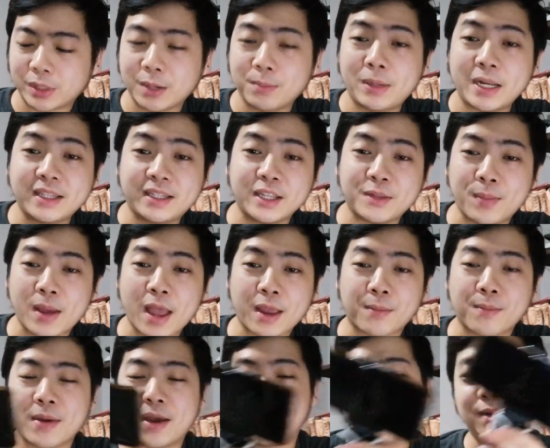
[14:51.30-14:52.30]
place it
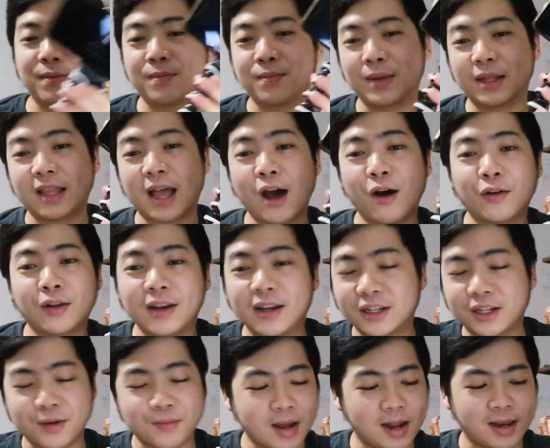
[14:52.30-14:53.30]
back, man, mataod
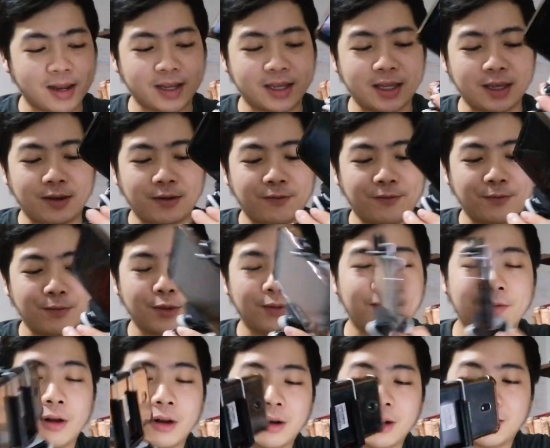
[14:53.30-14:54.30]
lang siya balik if mo
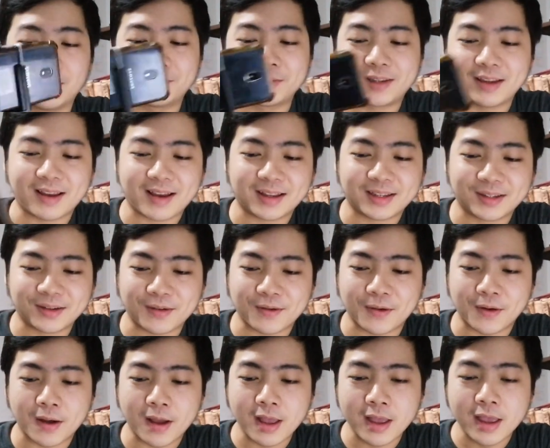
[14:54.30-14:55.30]
fall off siya.
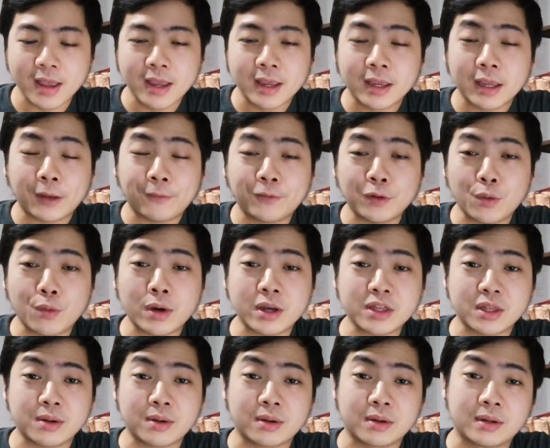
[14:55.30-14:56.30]
So if you
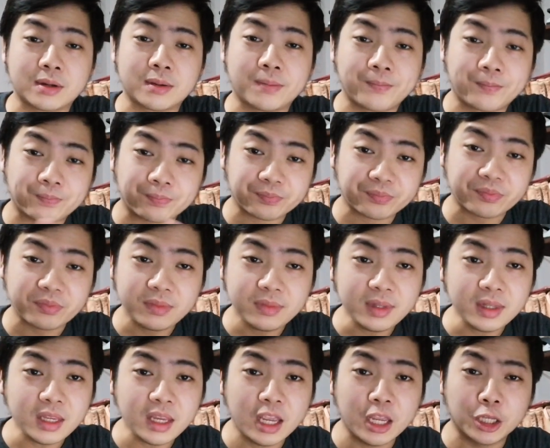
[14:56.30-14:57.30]
want the
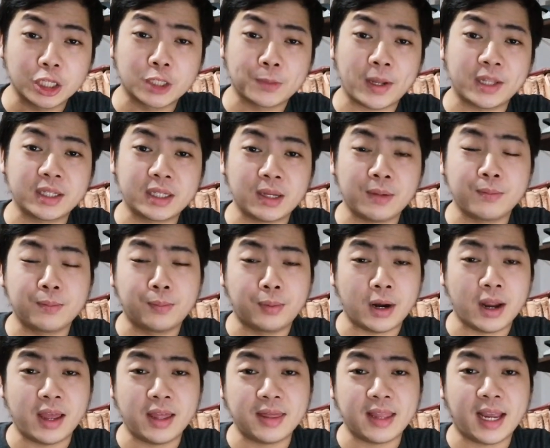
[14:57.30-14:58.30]
expensive
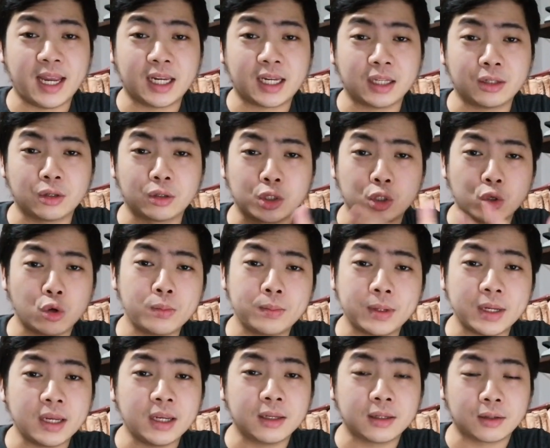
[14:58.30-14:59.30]
brand like itong
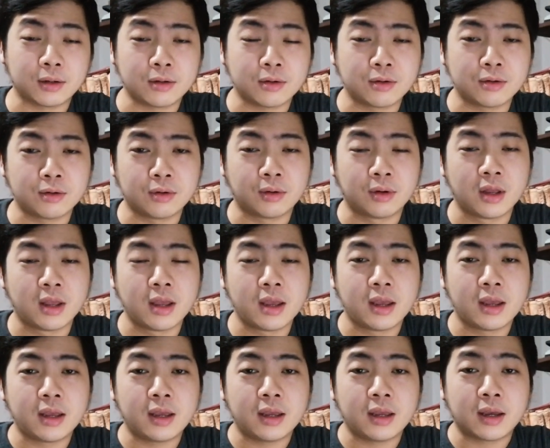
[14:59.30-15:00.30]
Joby. So
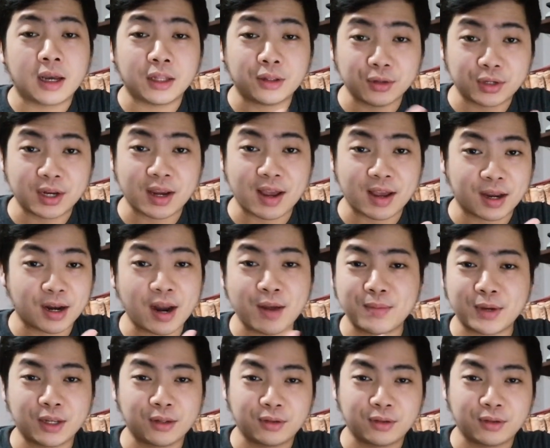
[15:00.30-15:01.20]
kato siya, grabe